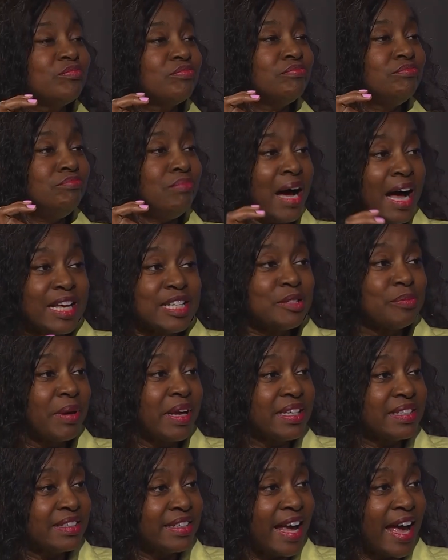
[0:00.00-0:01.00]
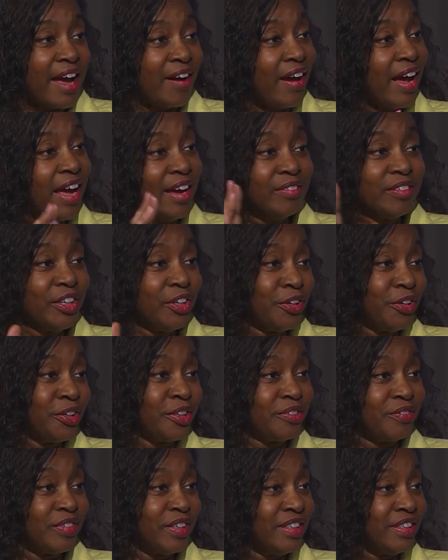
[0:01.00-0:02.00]
MySpace now. I haven't heard
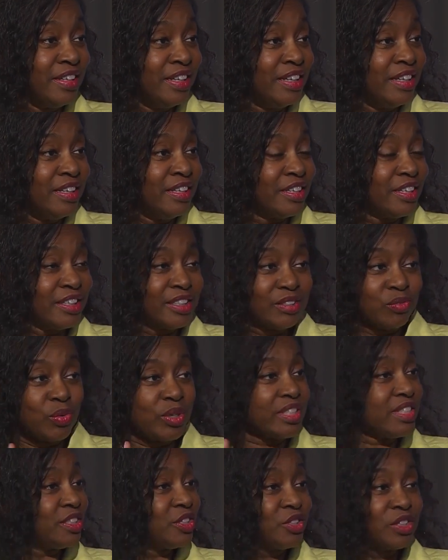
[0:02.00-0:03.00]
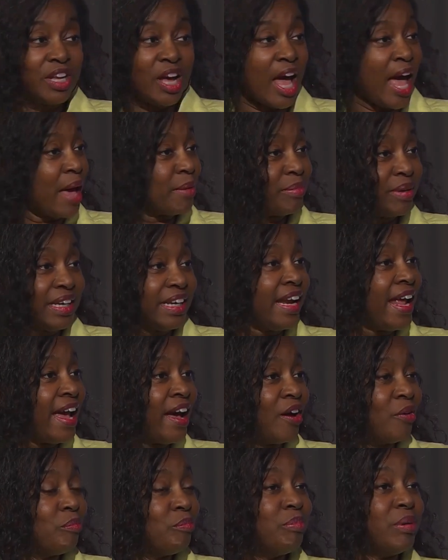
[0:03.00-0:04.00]
of it, what's happening now.
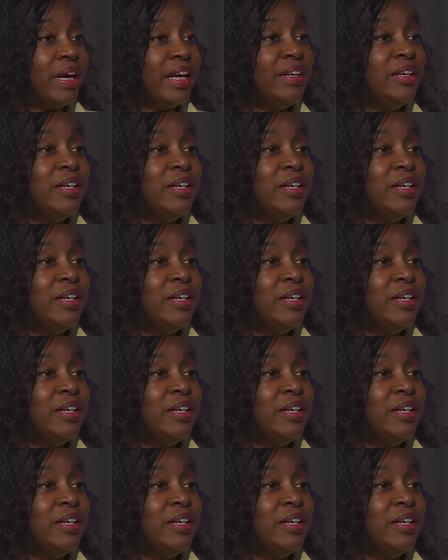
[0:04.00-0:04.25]
But